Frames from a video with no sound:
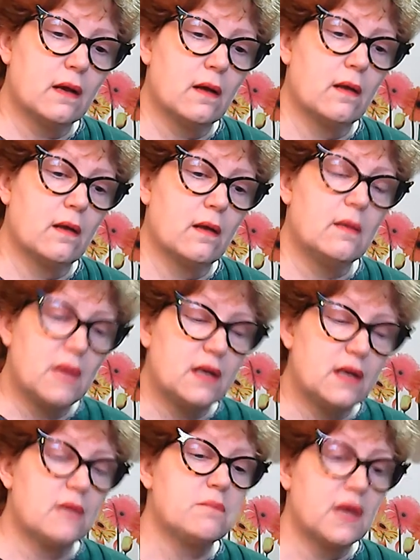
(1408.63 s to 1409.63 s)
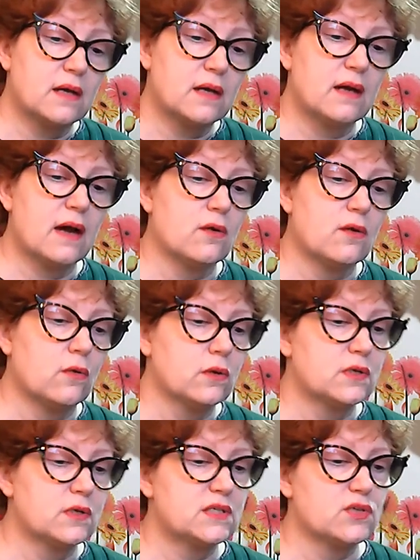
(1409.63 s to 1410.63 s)
he made a big cat hole in
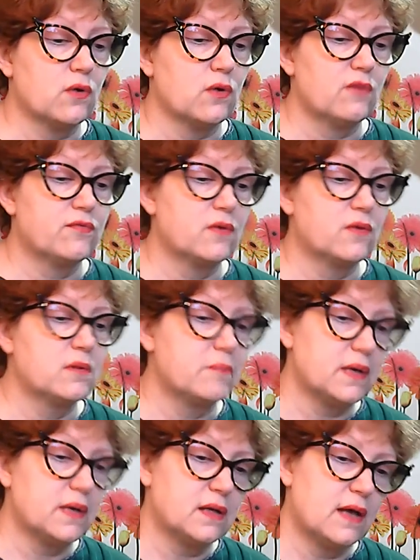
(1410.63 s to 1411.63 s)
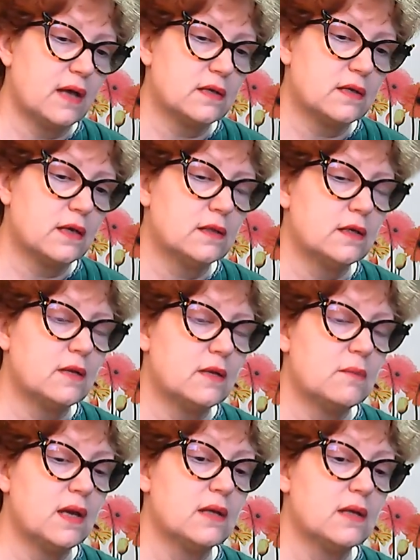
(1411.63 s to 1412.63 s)
his door for the big cat, and then he
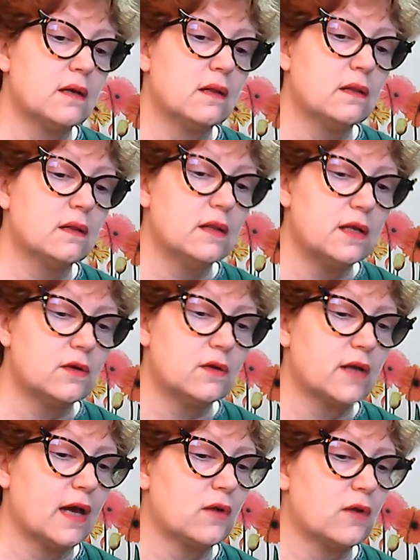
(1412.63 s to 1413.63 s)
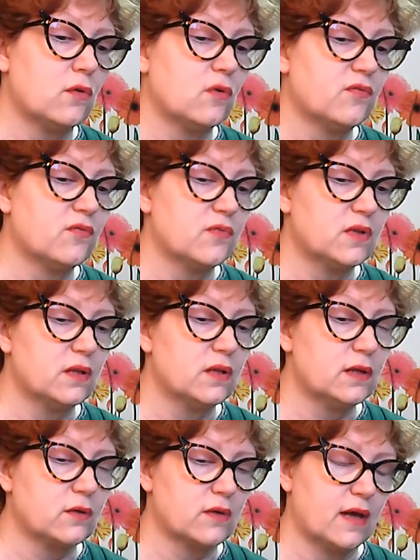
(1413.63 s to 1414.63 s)
made a little cat hole for the
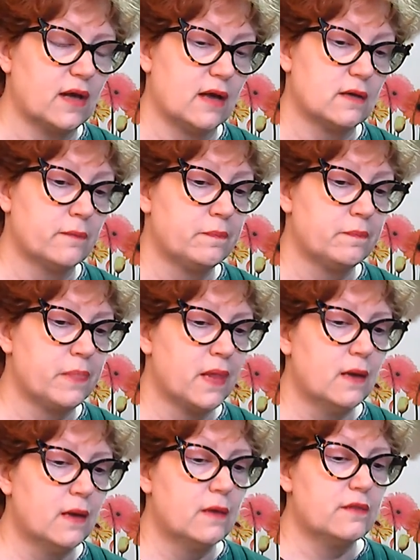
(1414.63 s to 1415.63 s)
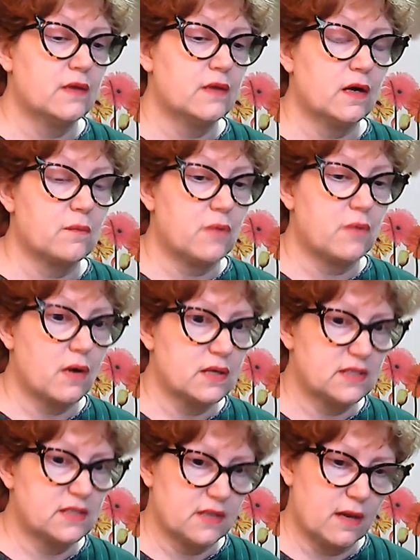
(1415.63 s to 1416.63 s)
little cat." There Pa
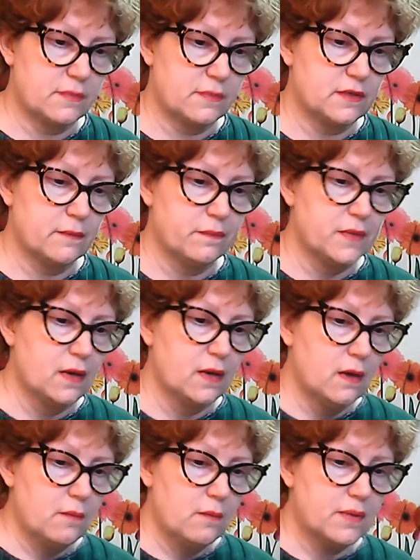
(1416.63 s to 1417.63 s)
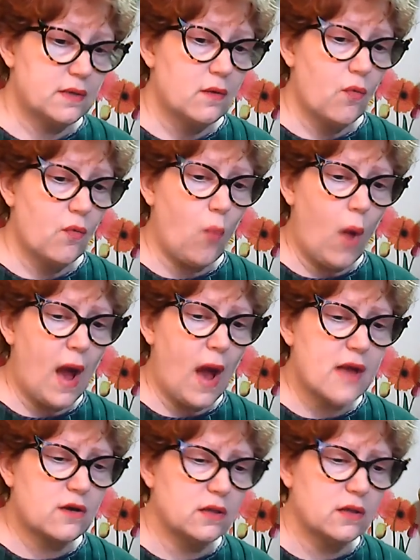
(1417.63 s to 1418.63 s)
stopped. "But why
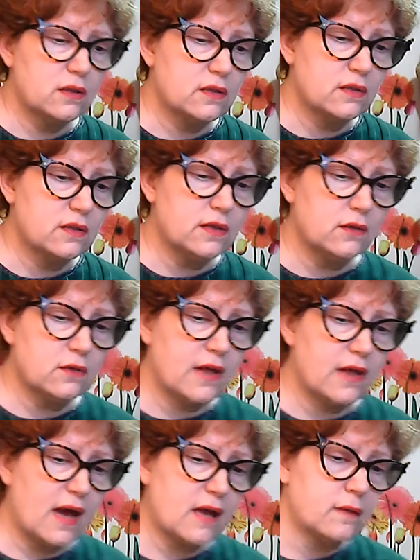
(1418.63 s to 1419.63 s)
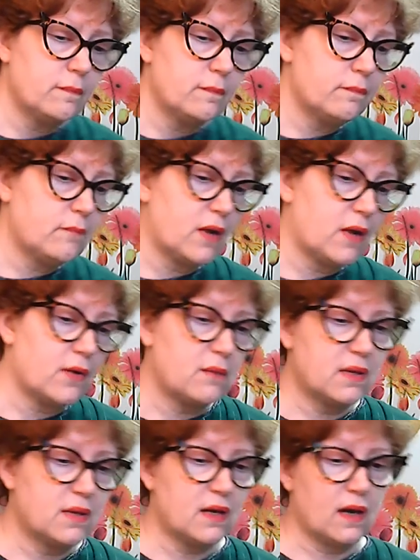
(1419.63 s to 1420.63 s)
couldn't the little cat—" Mary
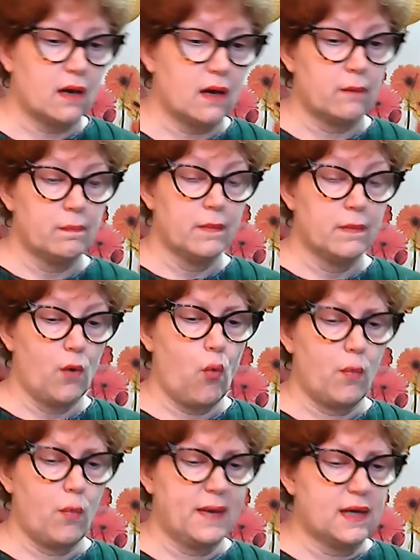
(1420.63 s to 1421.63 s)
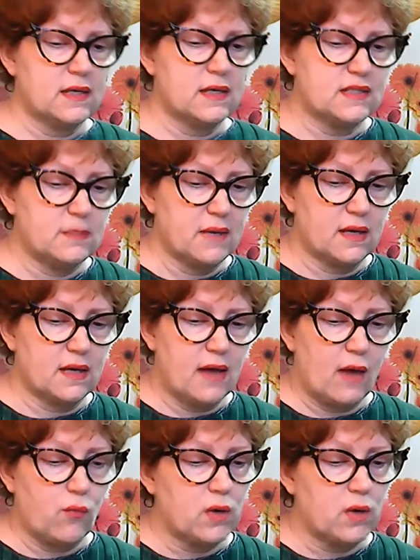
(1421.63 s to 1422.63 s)
began. "Oh, because the big
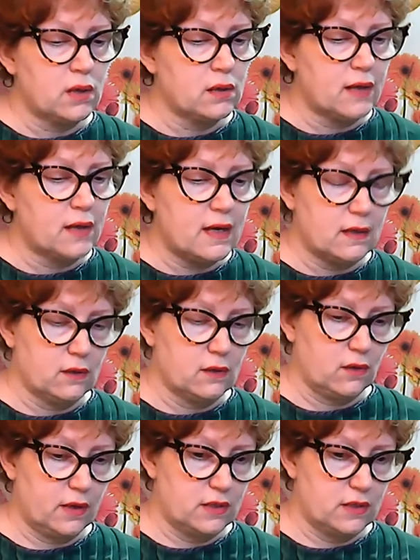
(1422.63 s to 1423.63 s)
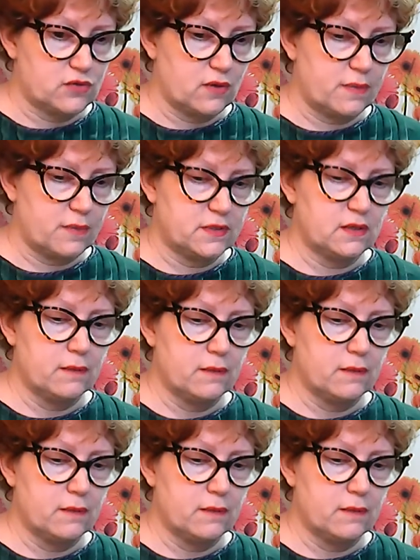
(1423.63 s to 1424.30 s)
cat wouldn't let it," Laura interrupted.